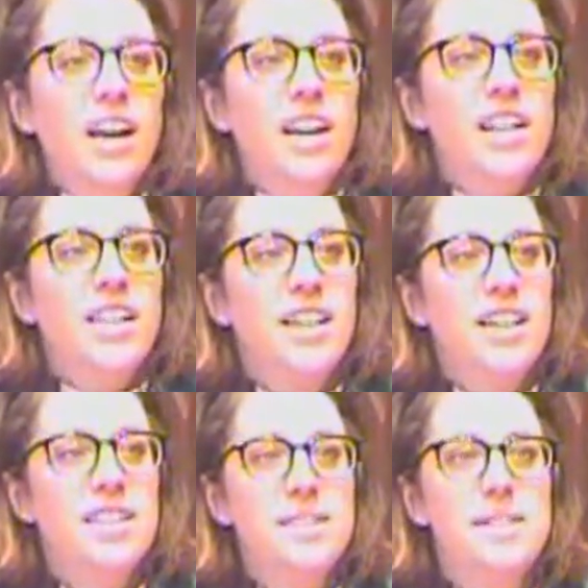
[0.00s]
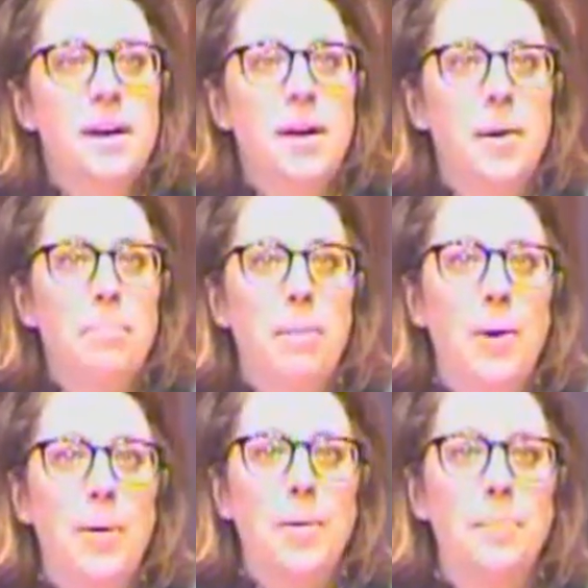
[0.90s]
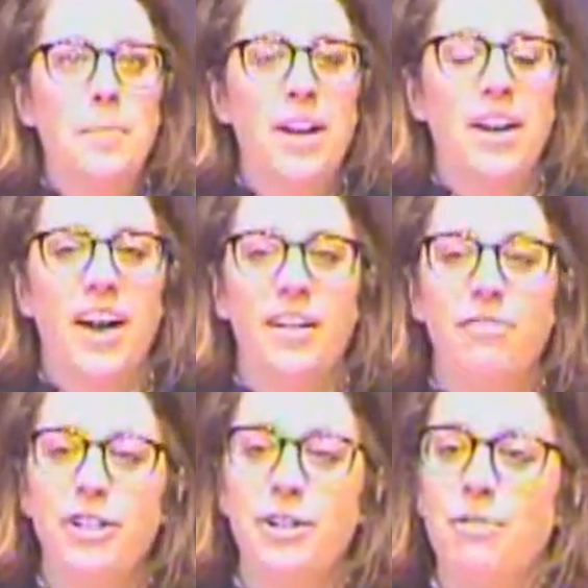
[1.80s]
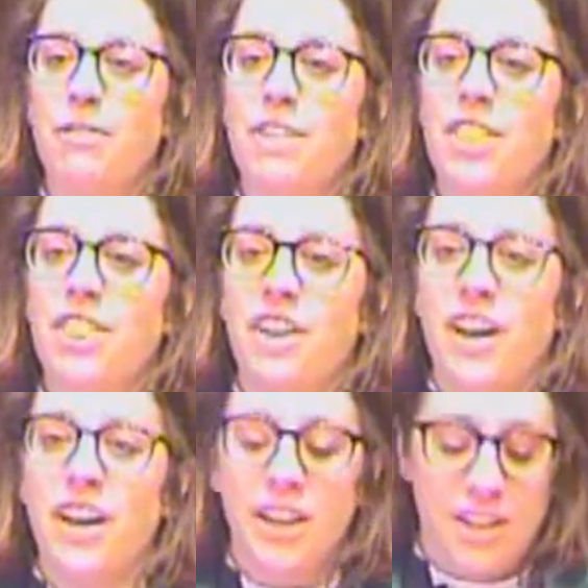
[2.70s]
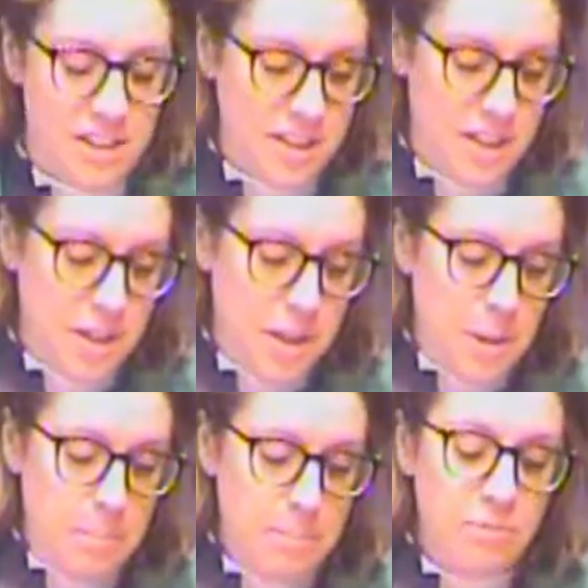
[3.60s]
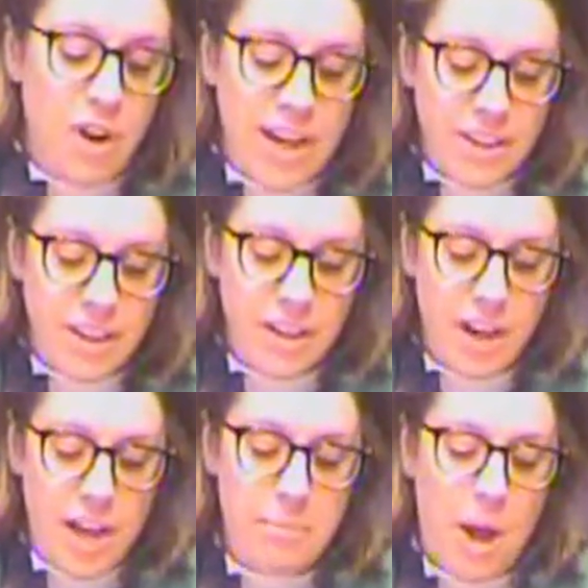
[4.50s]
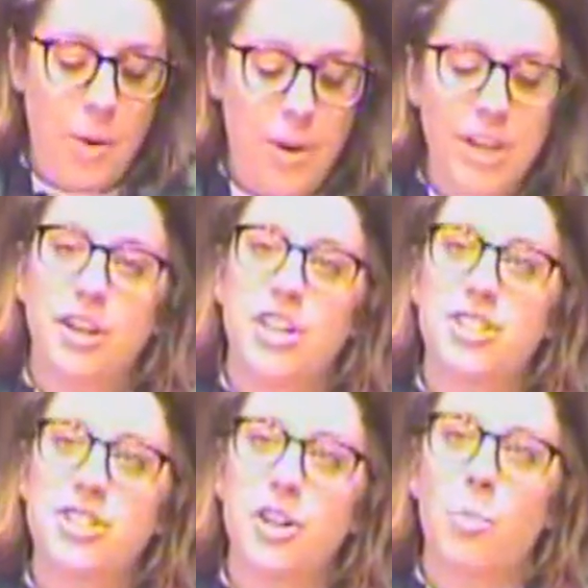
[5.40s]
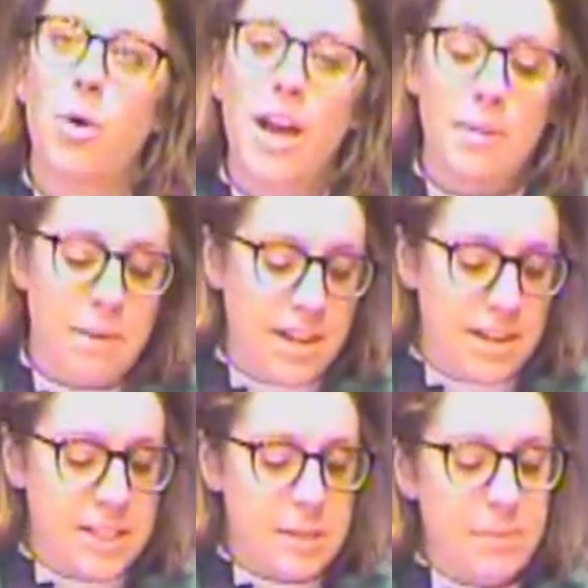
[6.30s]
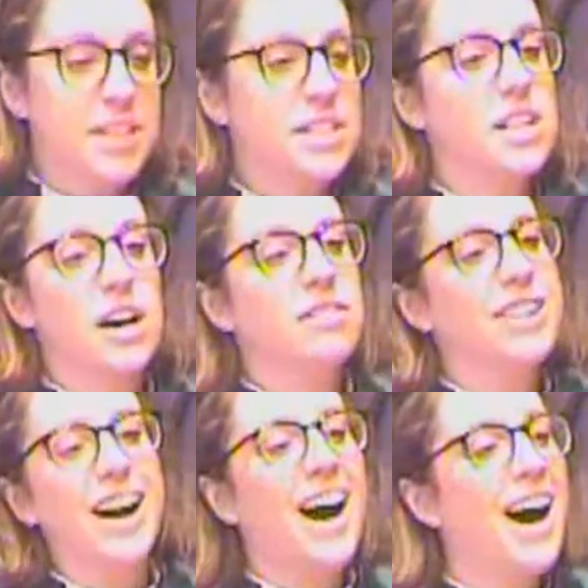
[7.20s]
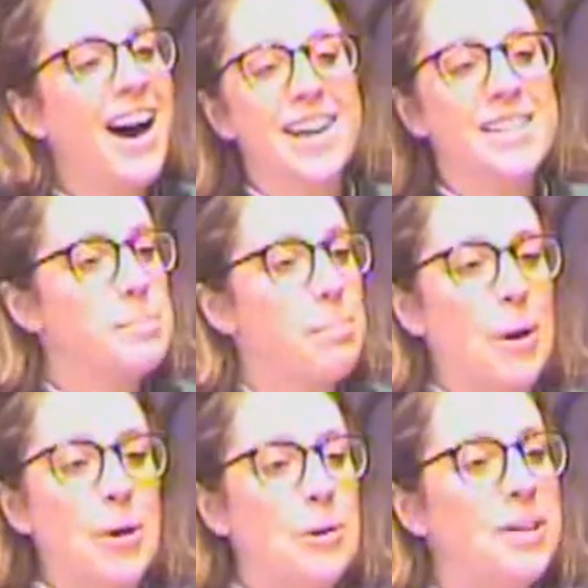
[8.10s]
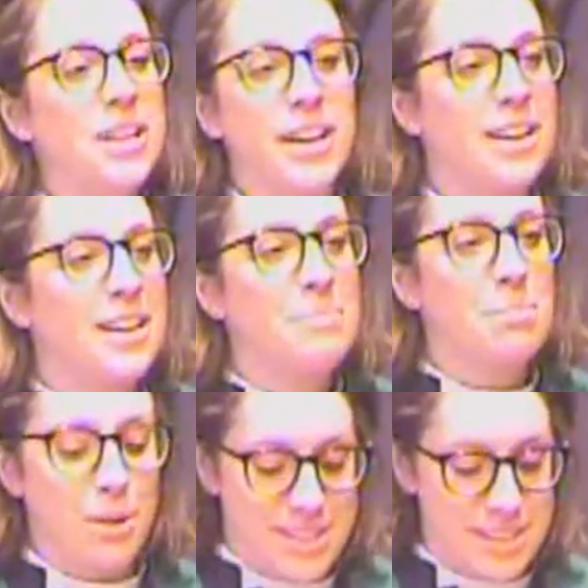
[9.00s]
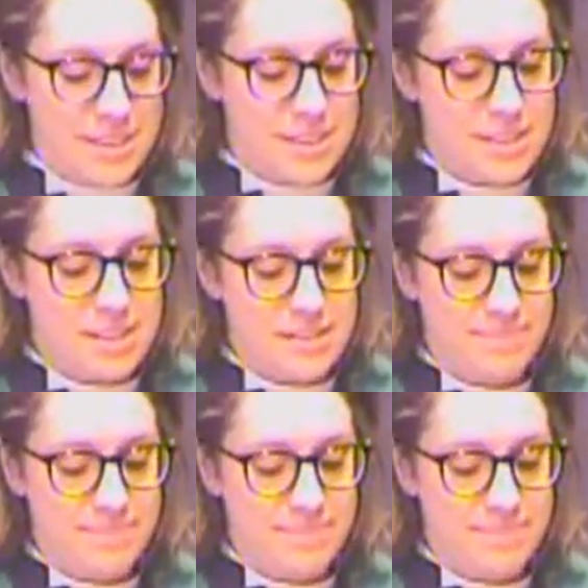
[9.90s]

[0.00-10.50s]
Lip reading: In his poem, Every Riven Thing, writer and poet Christian Wyman speaks of God's permeating presence.